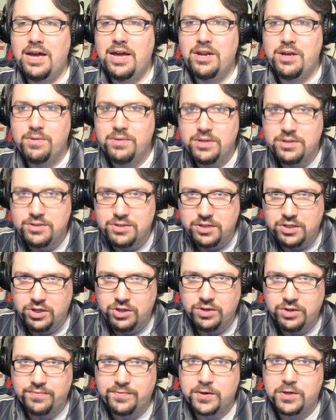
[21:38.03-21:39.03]
I know there's a
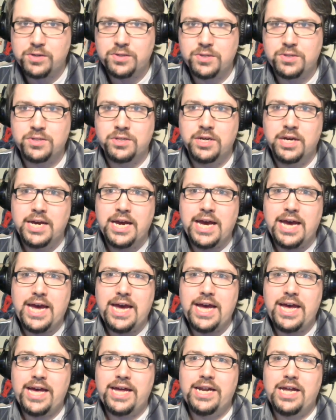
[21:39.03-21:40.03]
universe
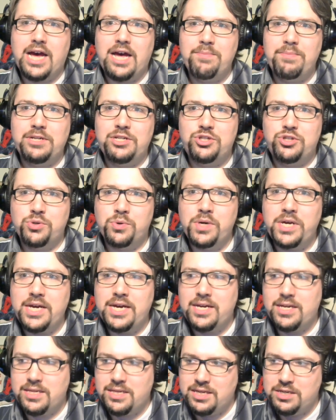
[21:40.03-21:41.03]
and I'm enjoying